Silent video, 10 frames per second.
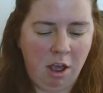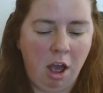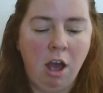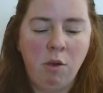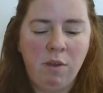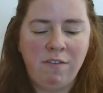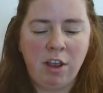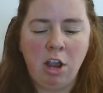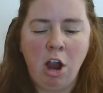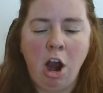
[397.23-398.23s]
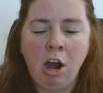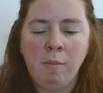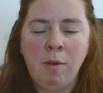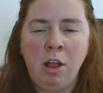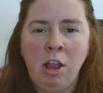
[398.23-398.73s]
Oh, we have a
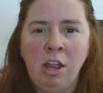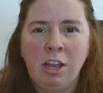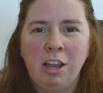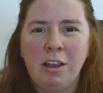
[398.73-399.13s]
caramel,